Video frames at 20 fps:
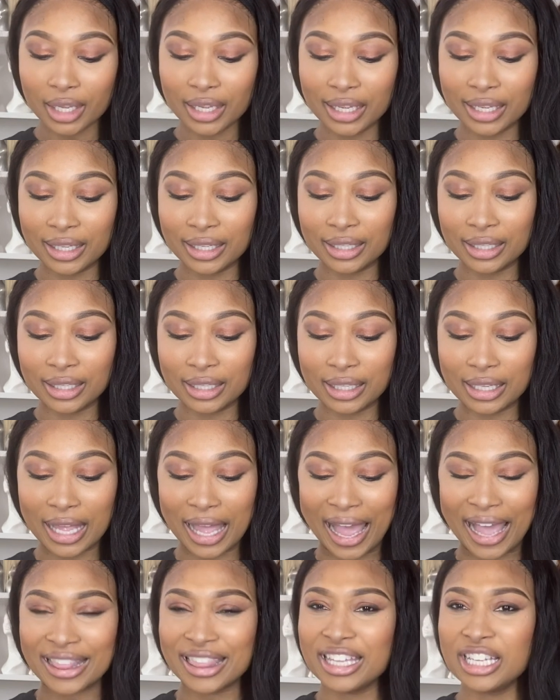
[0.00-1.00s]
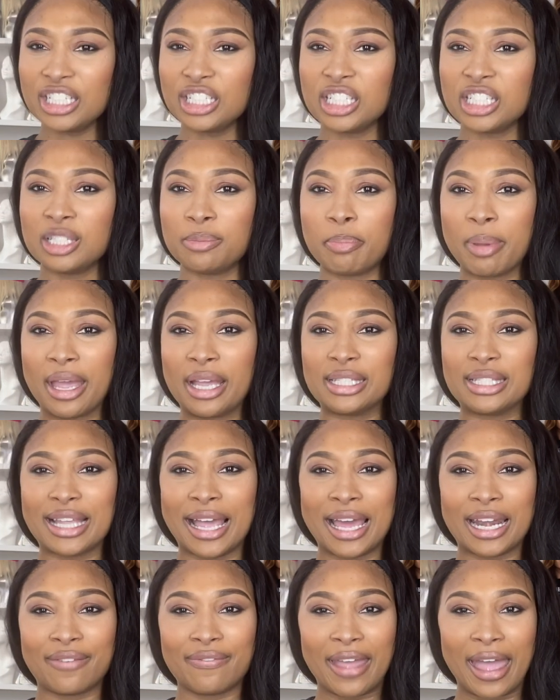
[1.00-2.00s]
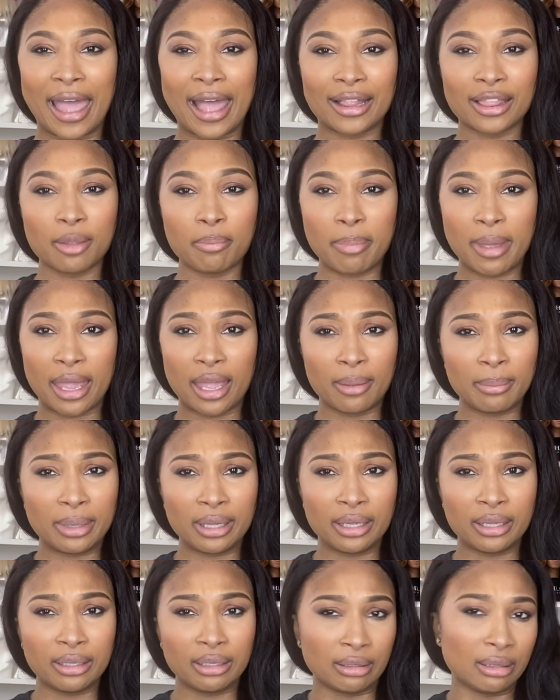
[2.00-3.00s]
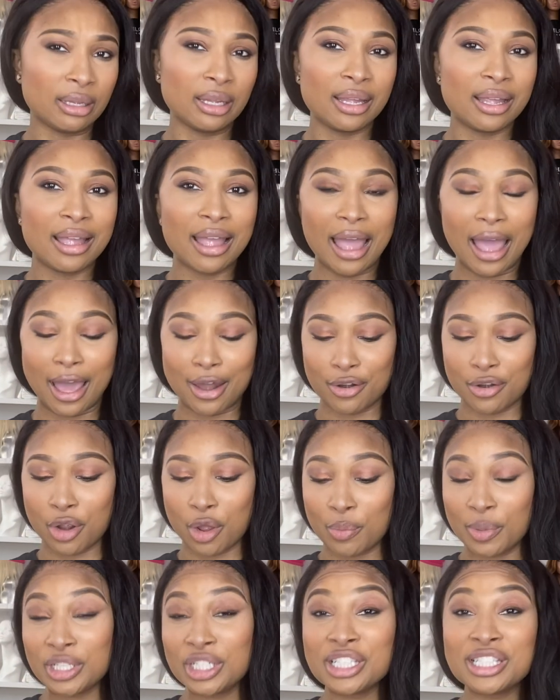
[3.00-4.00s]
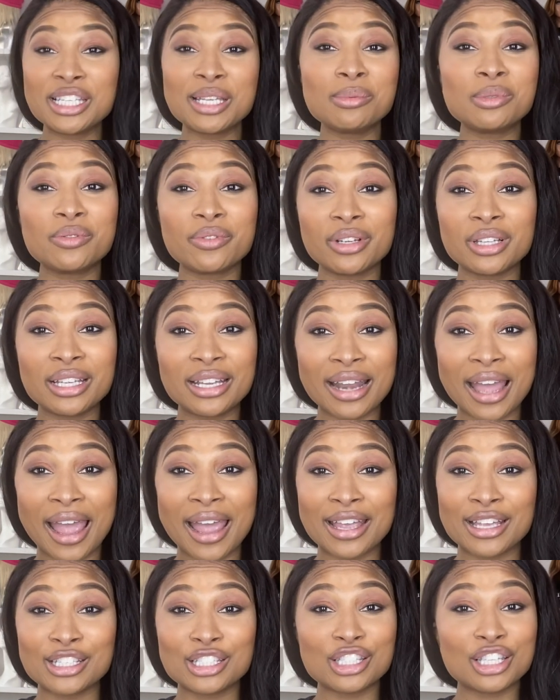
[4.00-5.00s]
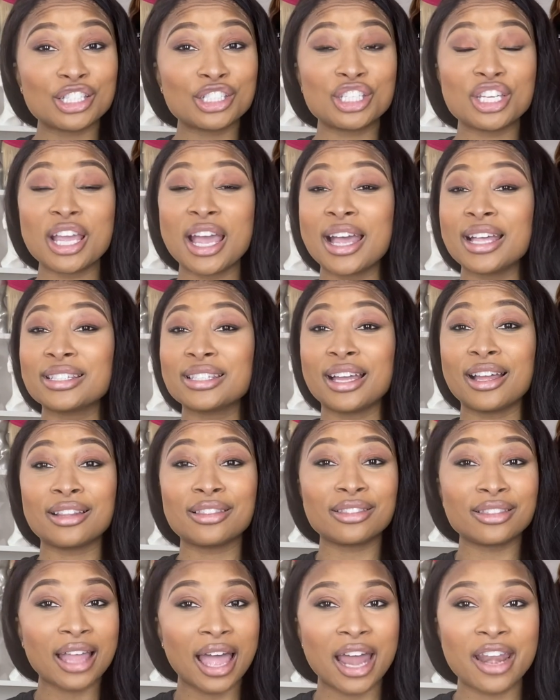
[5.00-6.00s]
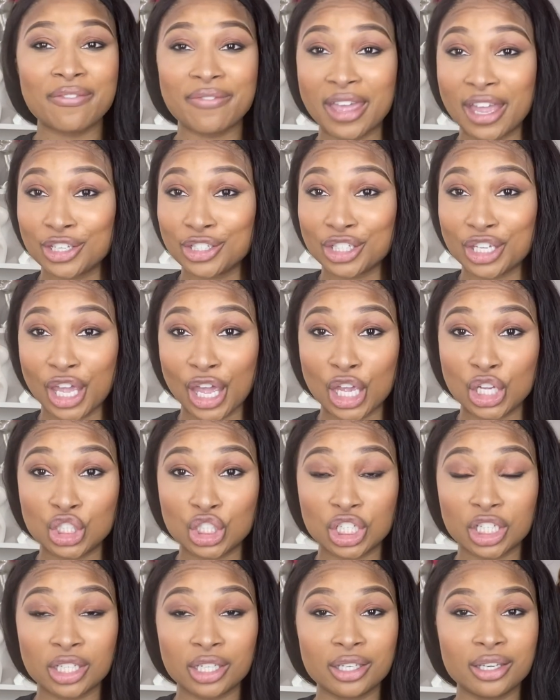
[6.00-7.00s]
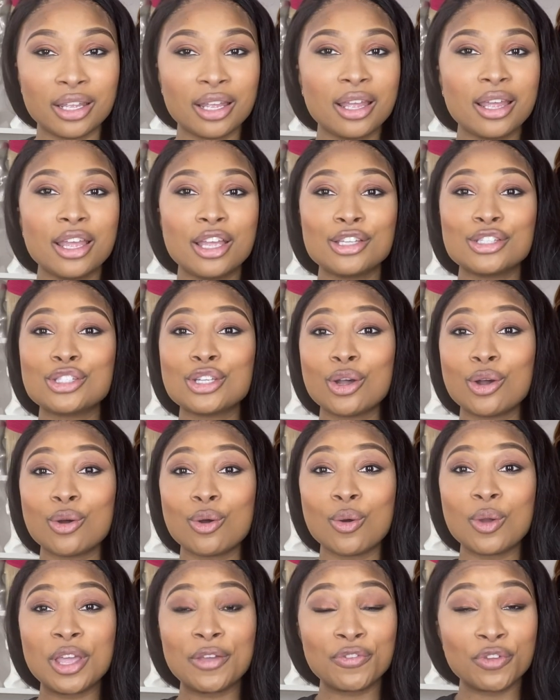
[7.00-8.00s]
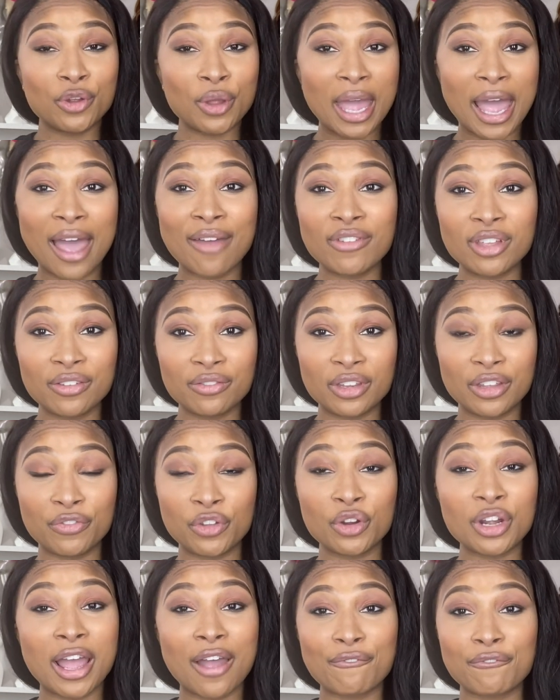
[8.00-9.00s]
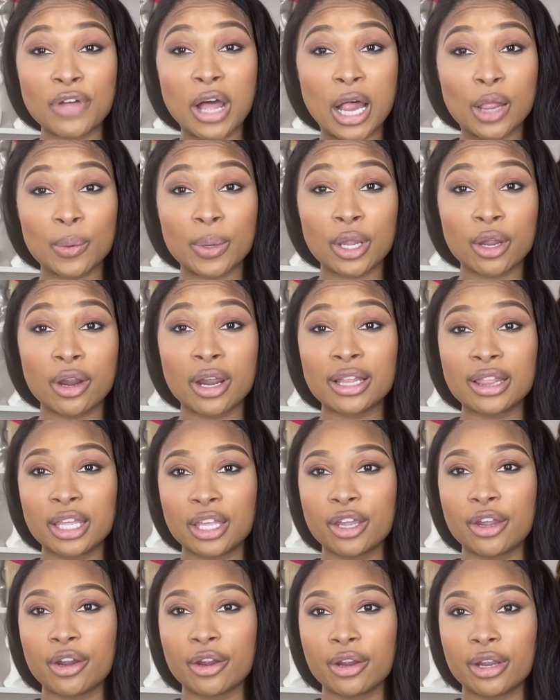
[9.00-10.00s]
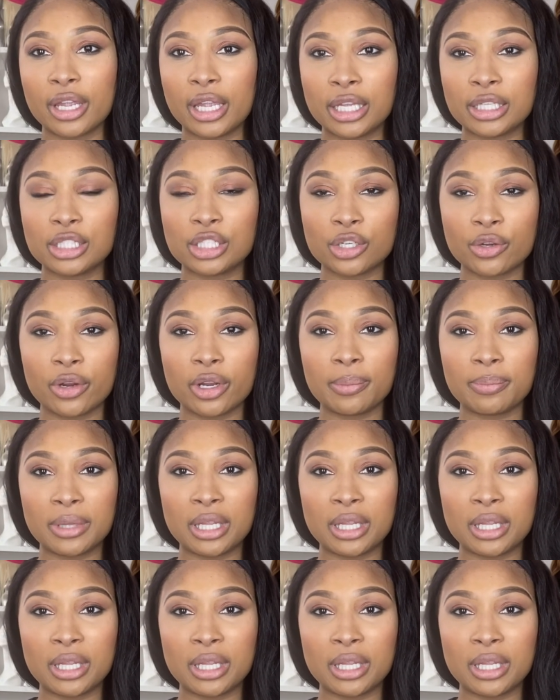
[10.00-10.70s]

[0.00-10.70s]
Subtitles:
I think she's based out of Alabama. I don't know, but she seems really nice. She has a lot of education. So if you're not following her, I think her Instagram